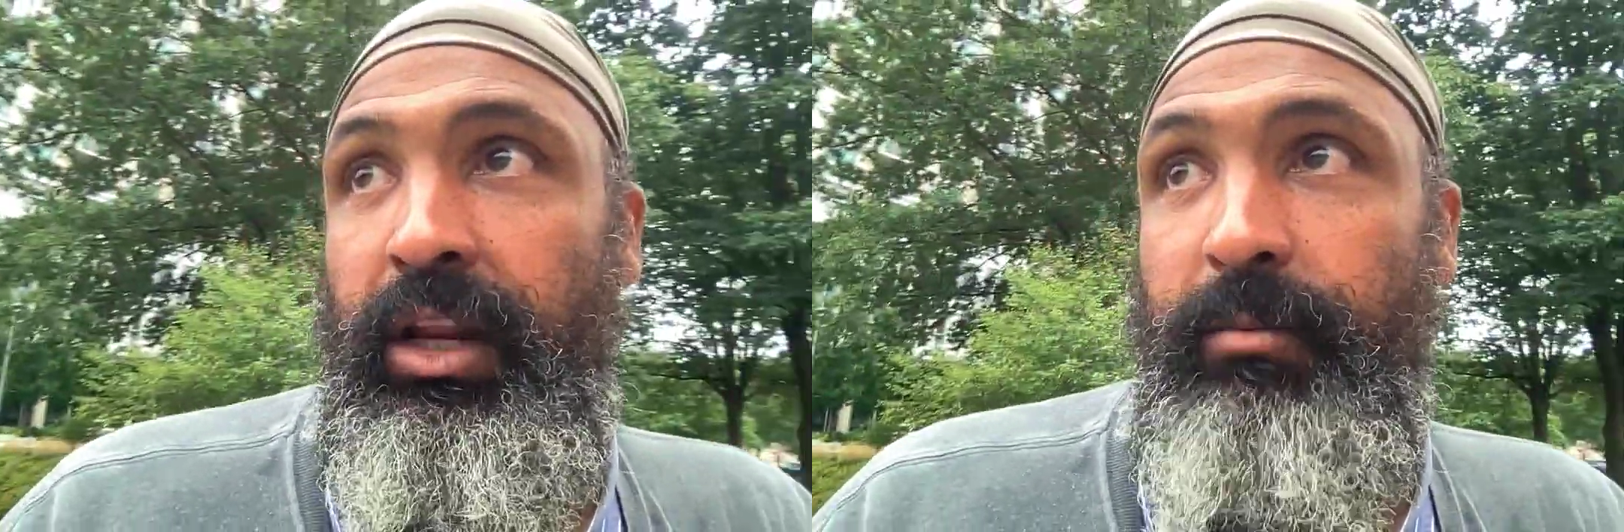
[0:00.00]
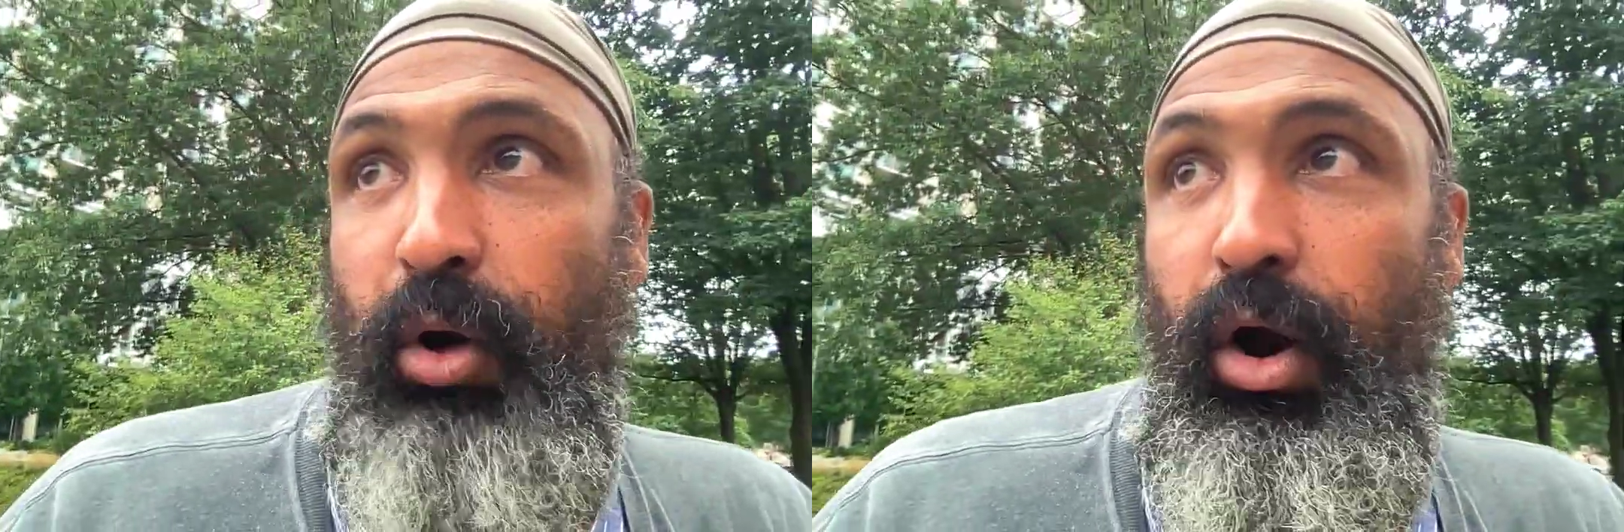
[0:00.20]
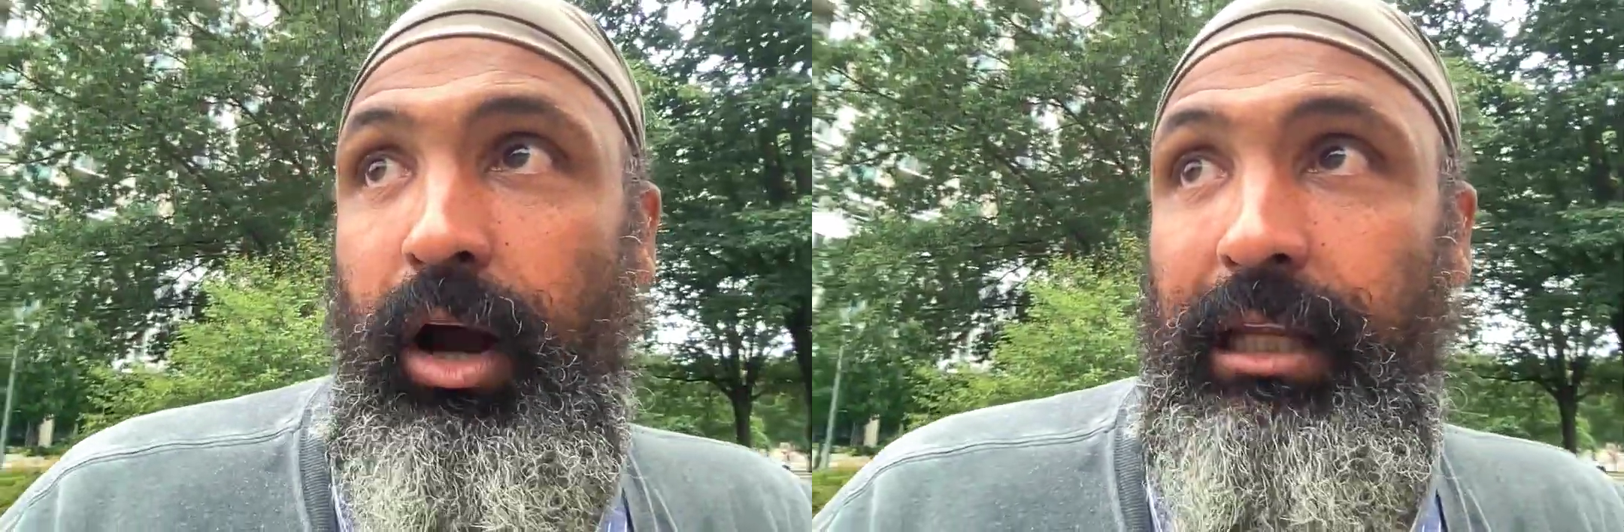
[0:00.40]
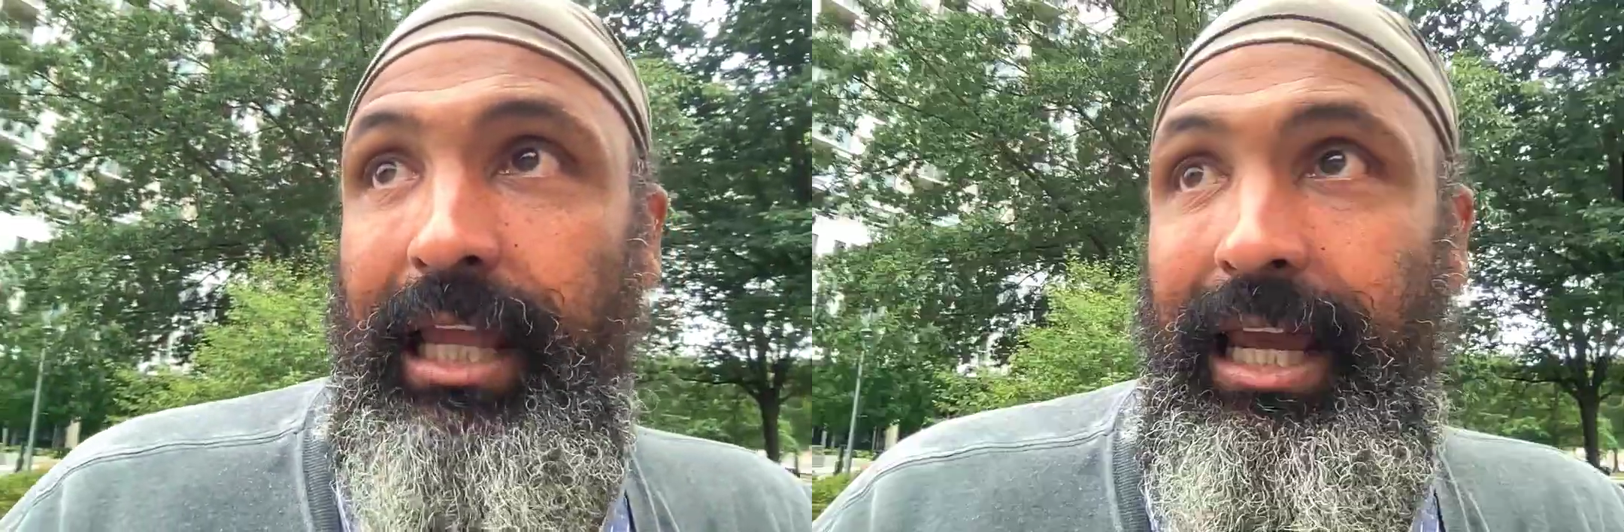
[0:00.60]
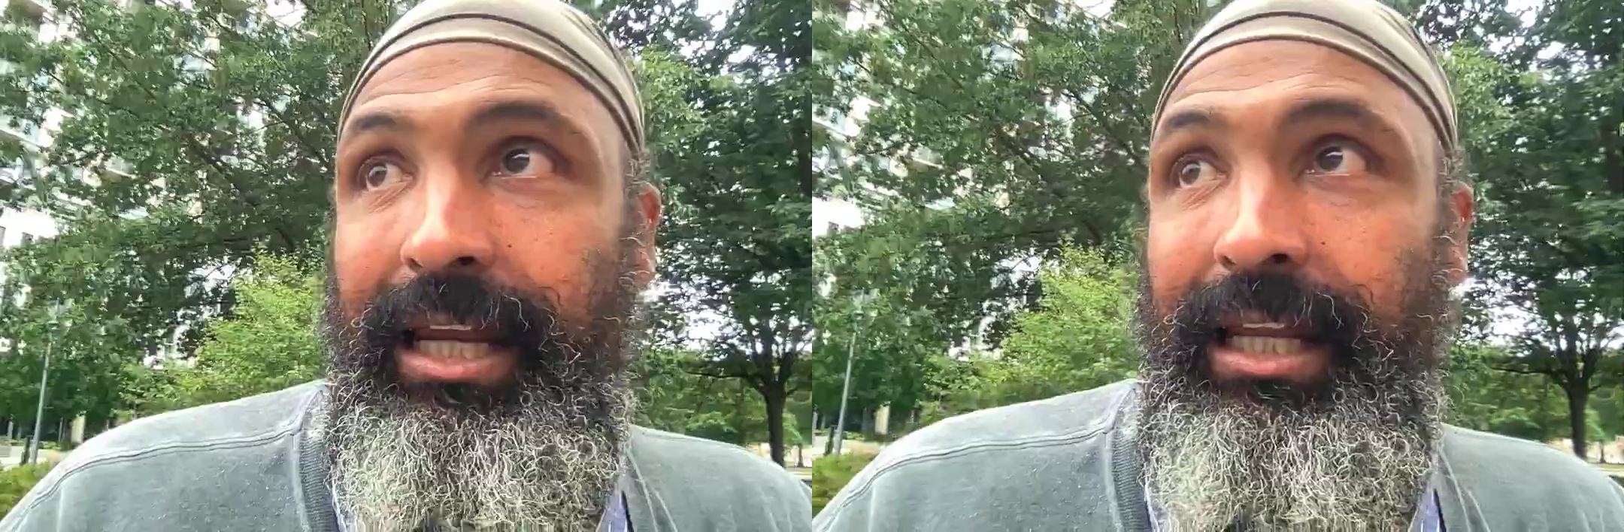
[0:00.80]
in Mohawk
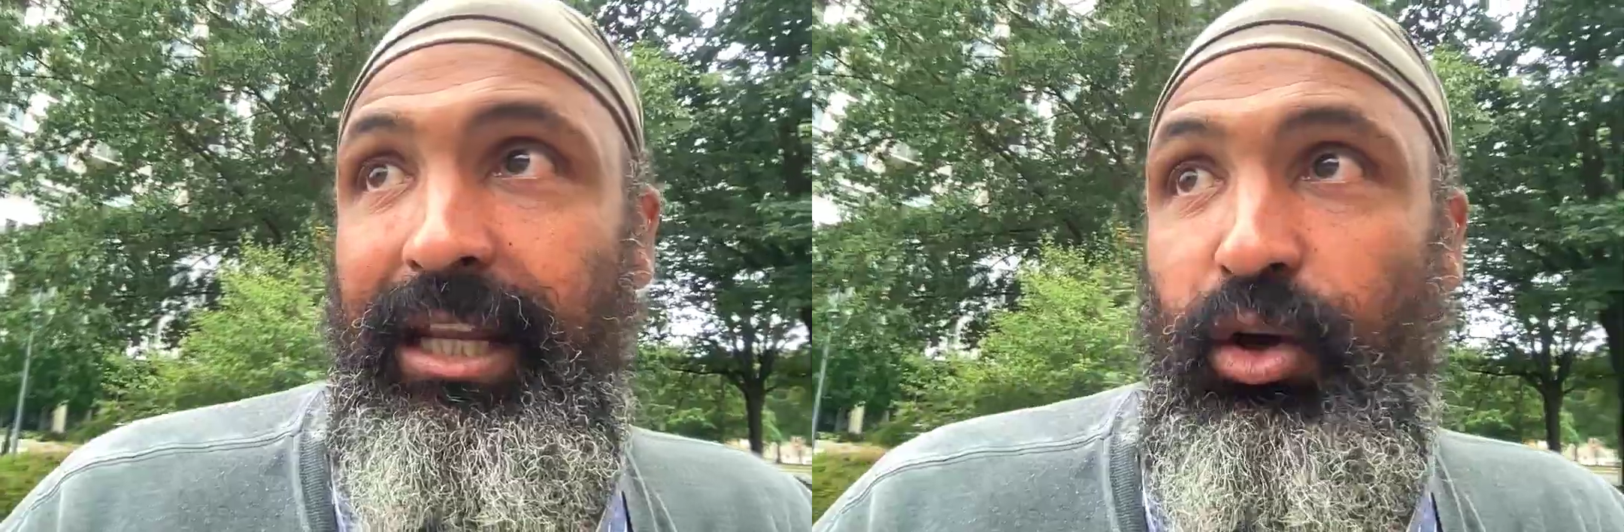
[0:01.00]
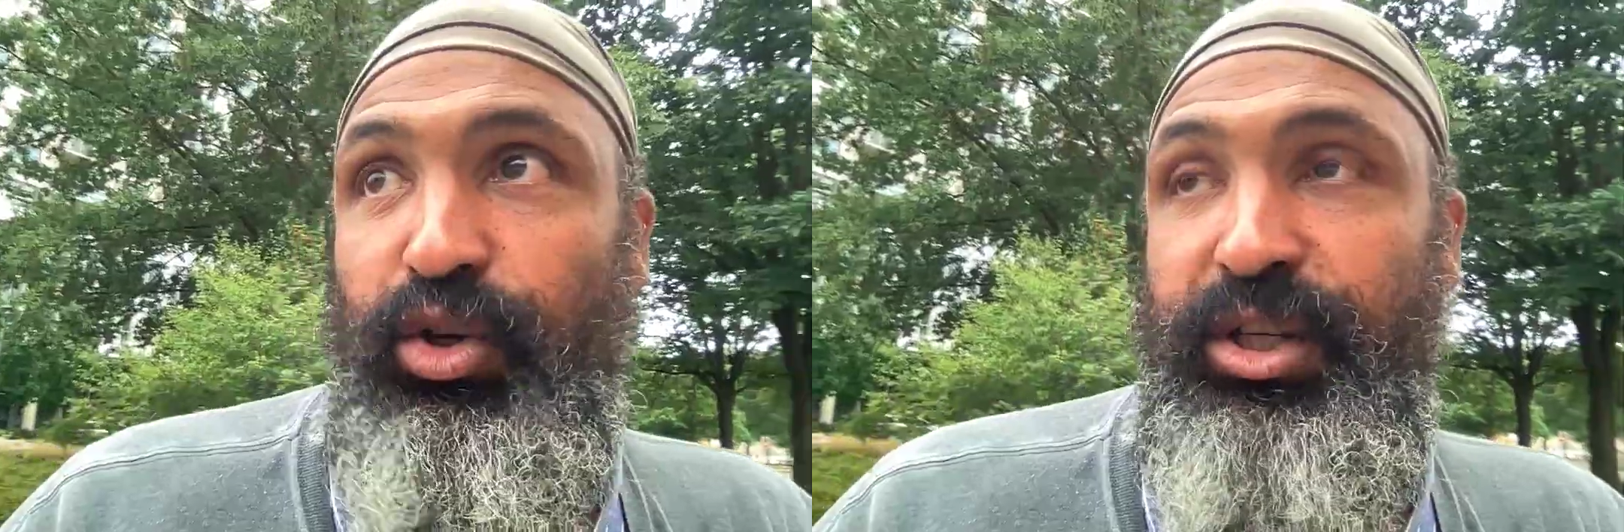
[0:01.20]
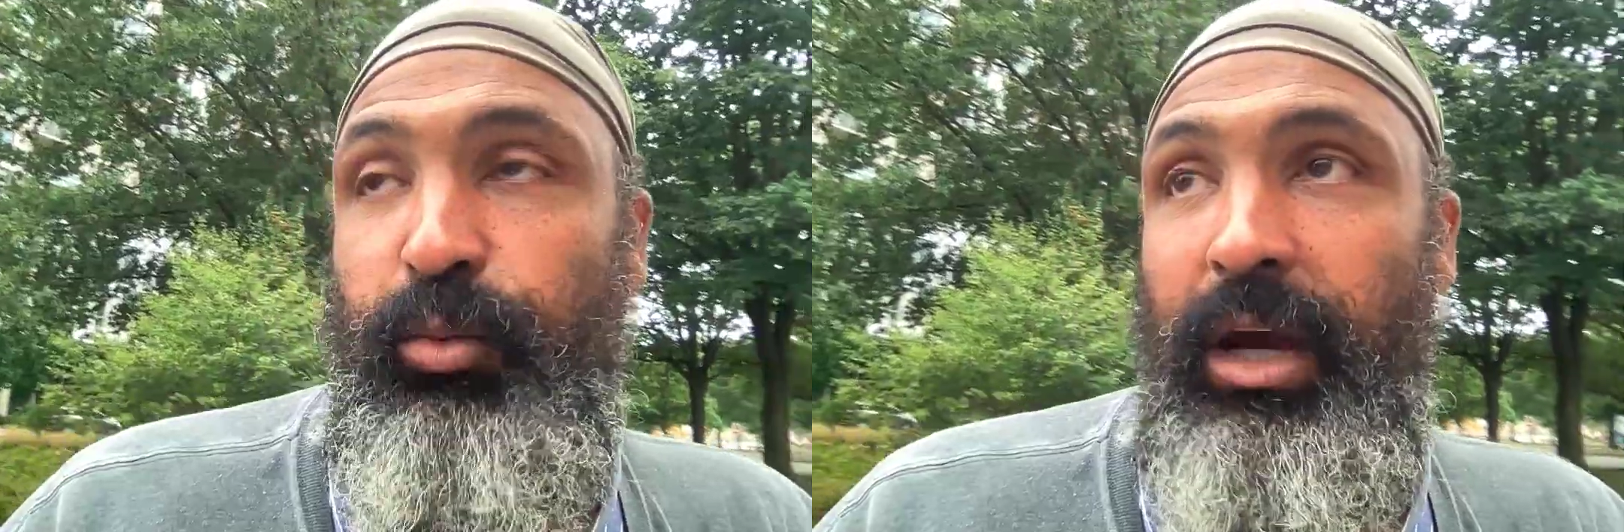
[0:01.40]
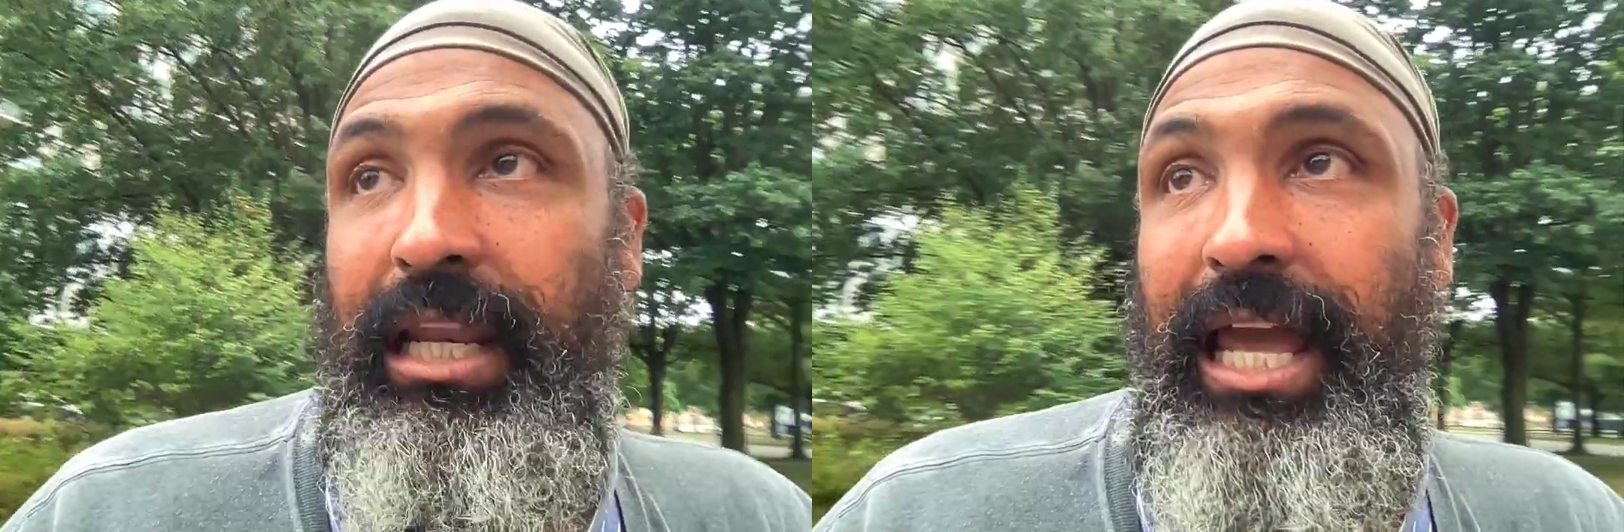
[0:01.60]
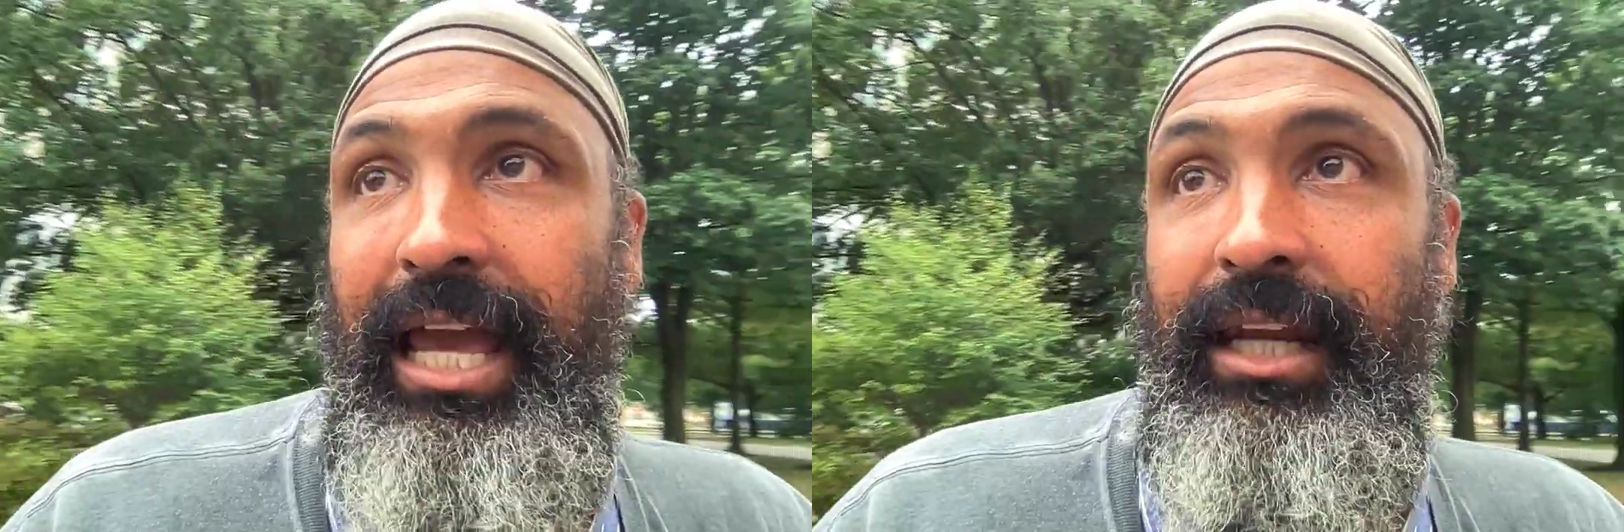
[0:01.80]
land, in Ojibwe
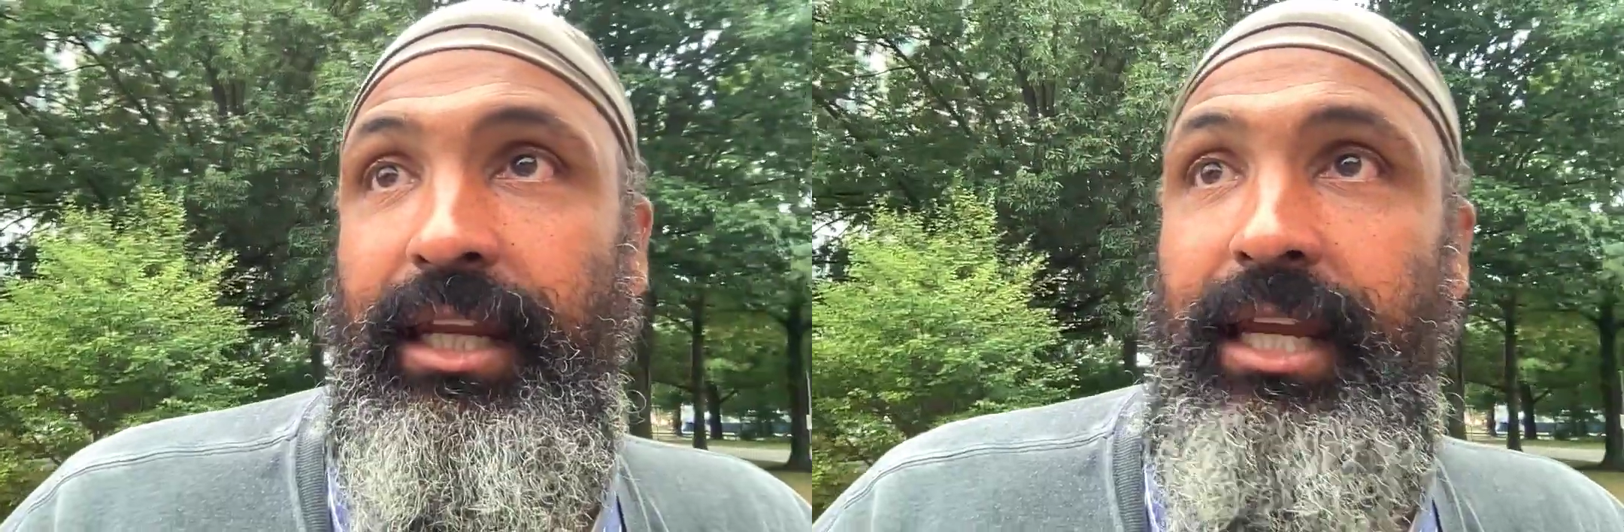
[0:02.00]
land,